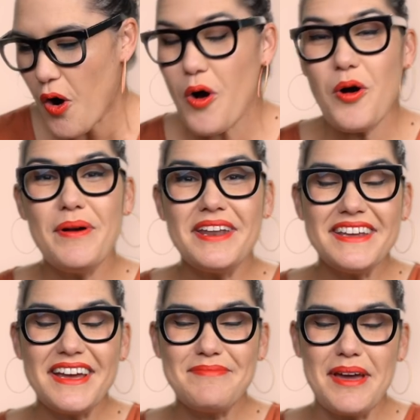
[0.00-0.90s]
Or better
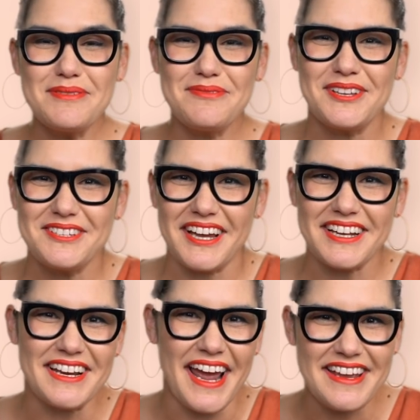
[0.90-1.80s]
yet, maybe watch like
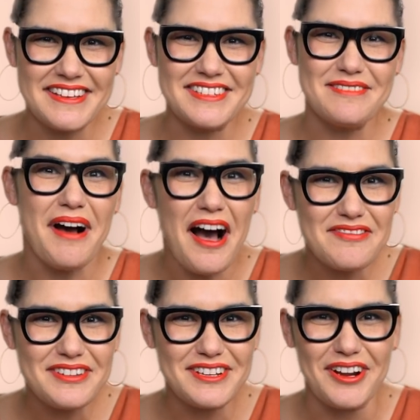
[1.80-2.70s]
an ASMR
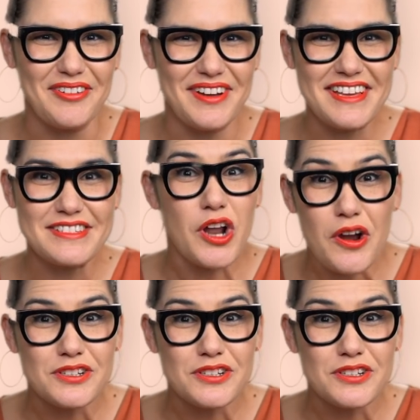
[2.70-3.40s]
video where there's no